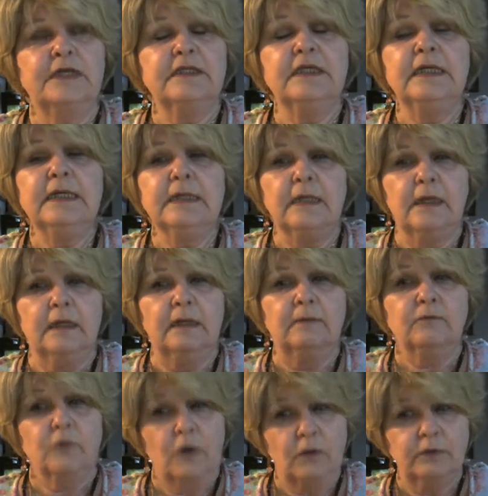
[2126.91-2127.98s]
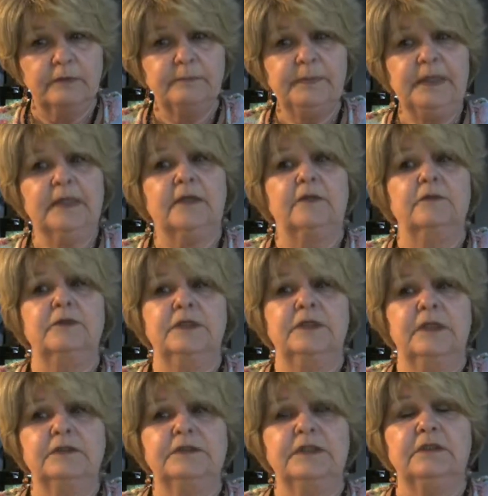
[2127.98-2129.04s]
I think Roland Picker
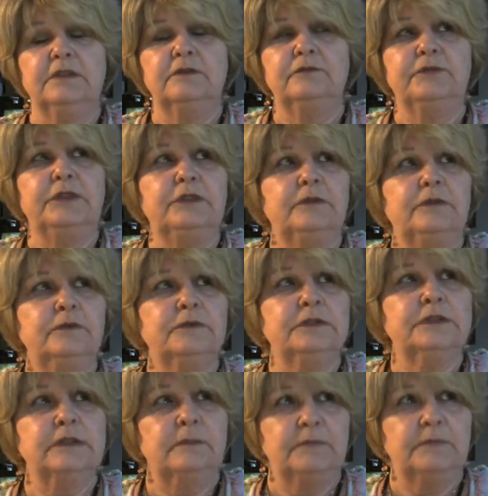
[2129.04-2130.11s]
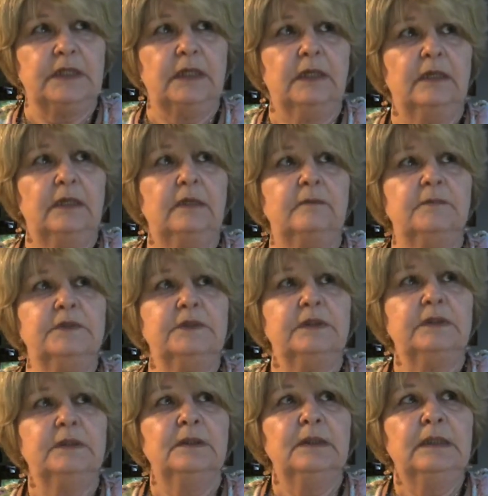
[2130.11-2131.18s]
does interviews sometimes.
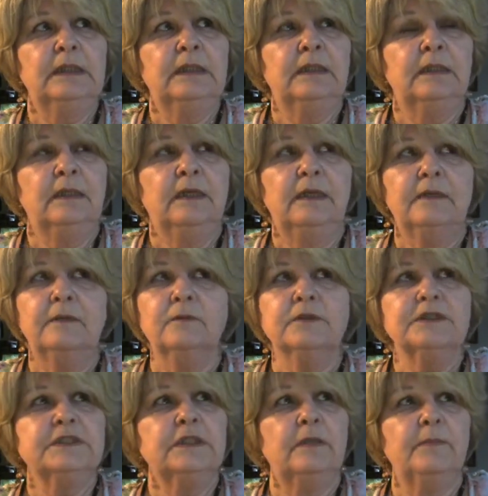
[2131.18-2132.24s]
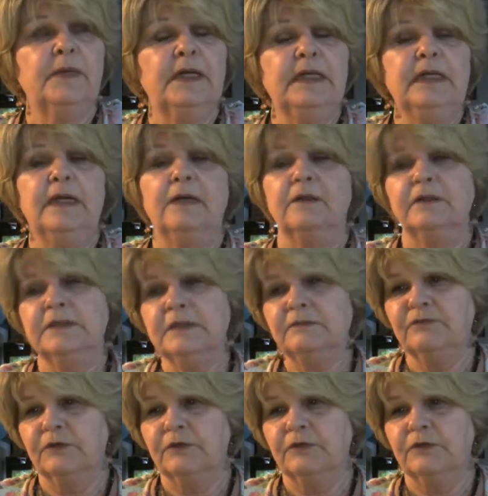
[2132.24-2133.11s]
And there was somebody else.